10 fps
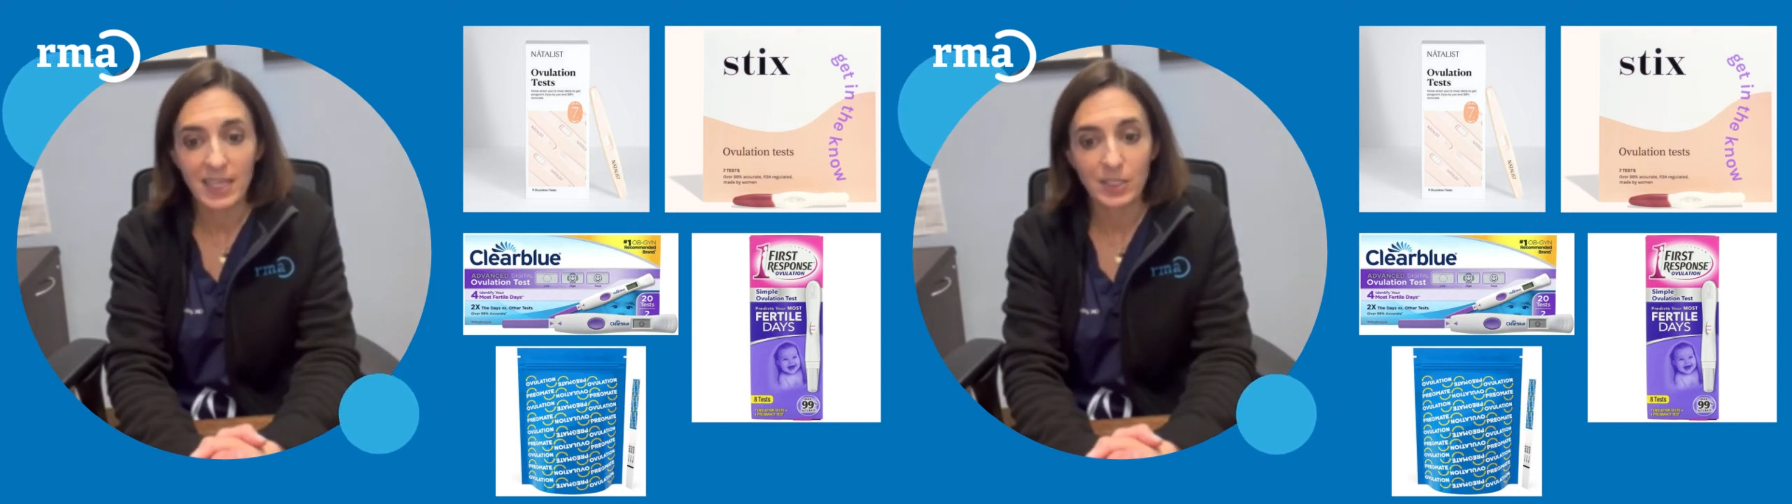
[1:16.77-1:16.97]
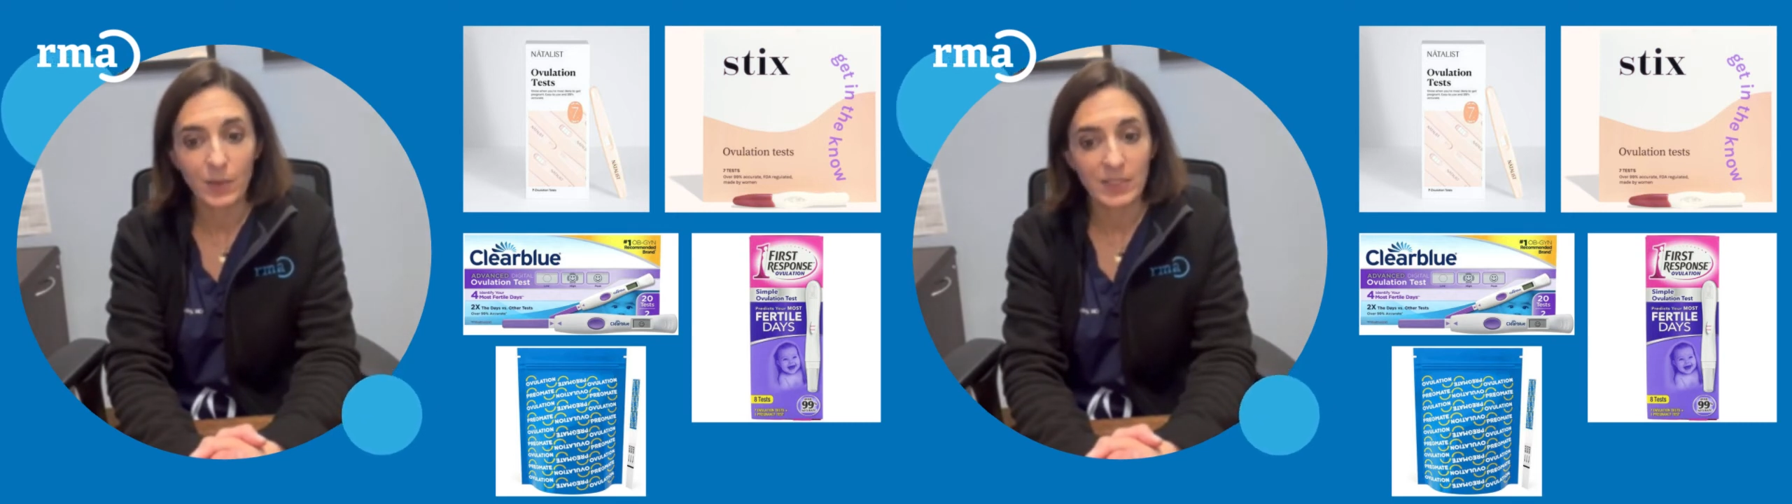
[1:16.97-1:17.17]

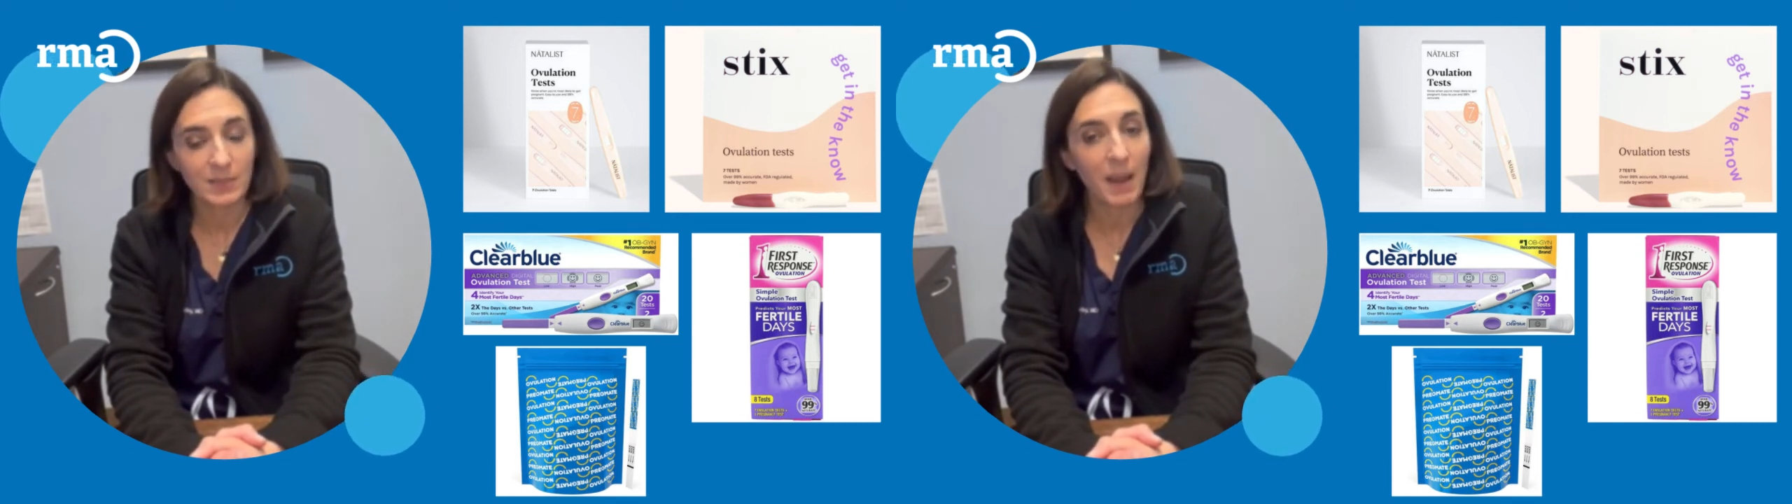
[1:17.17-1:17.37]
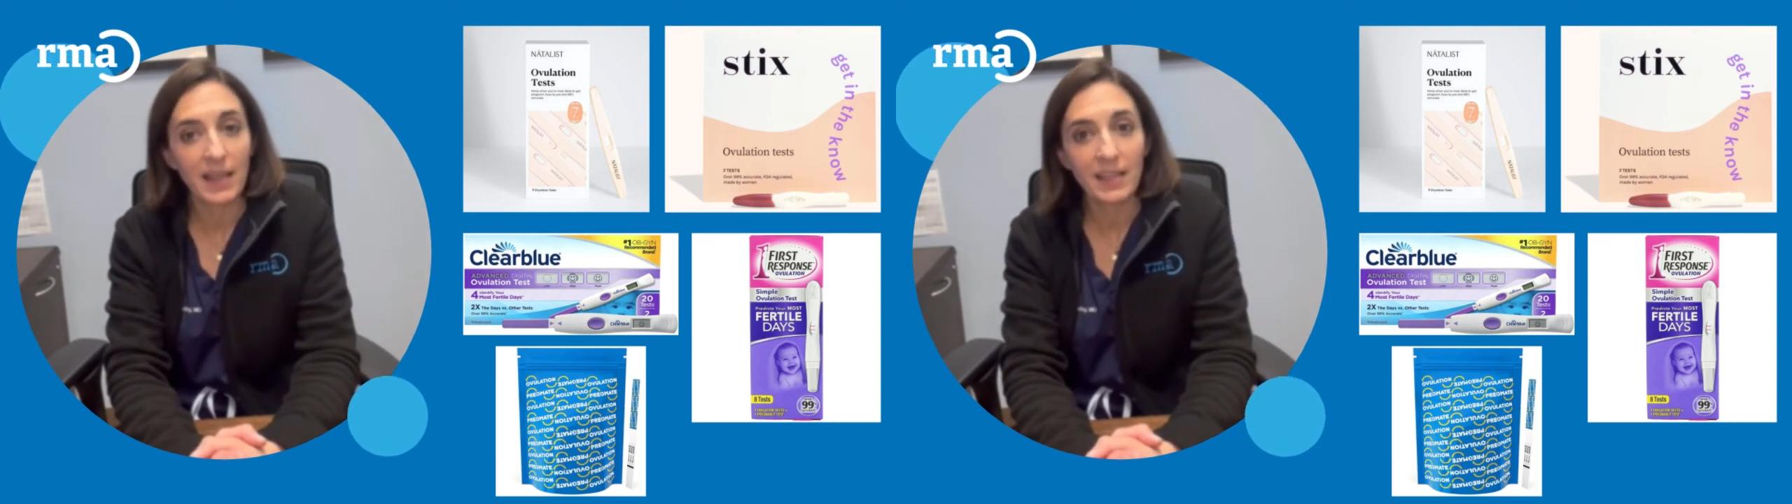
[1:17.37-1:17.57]
that show a
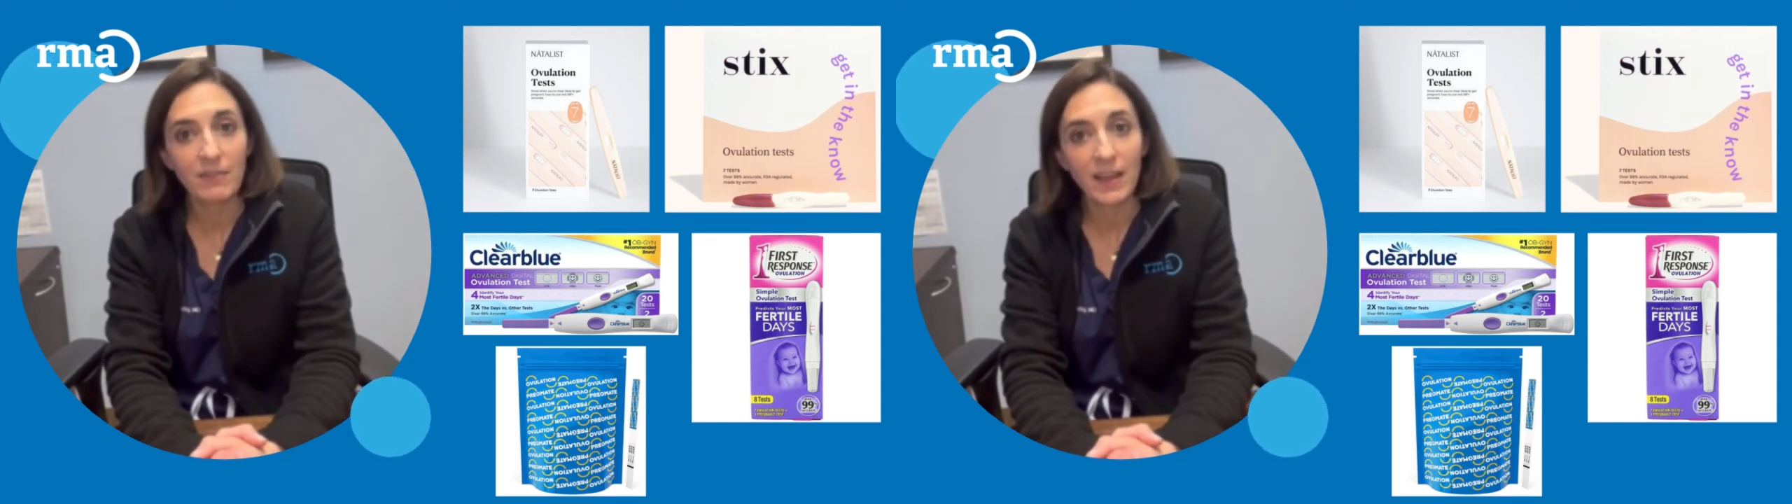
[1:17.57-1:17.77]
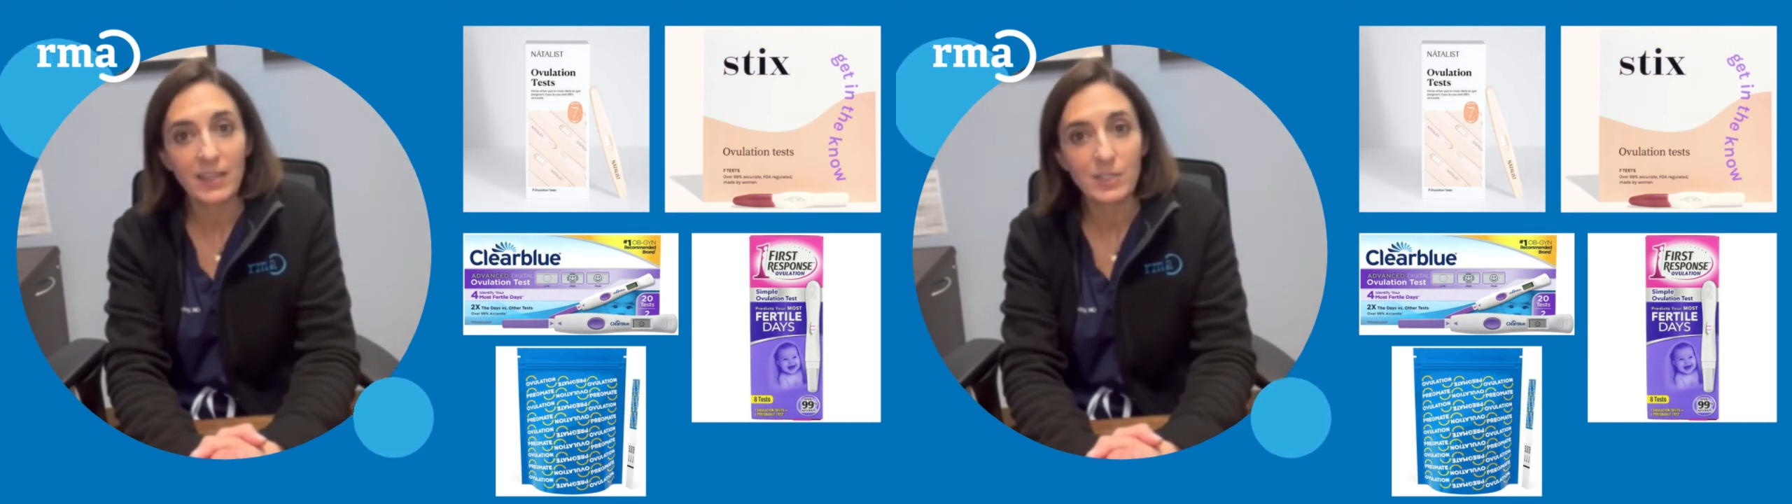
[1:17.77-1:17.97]

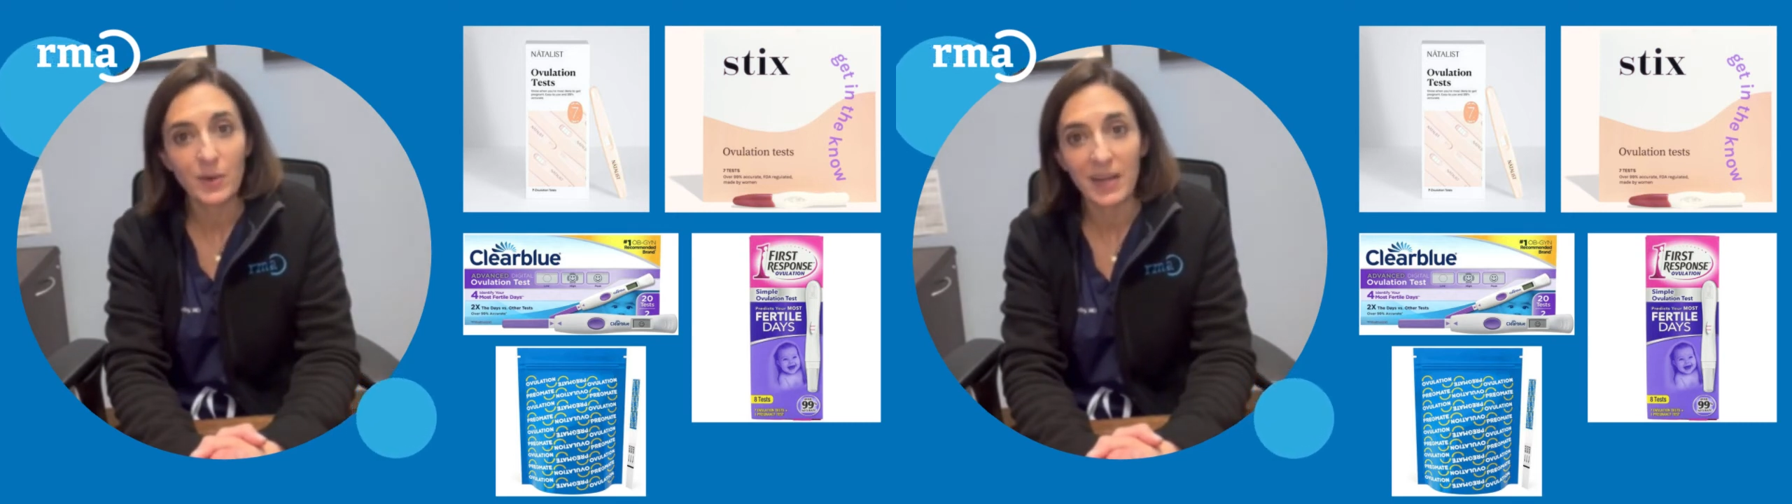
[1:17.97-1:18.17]
smiley face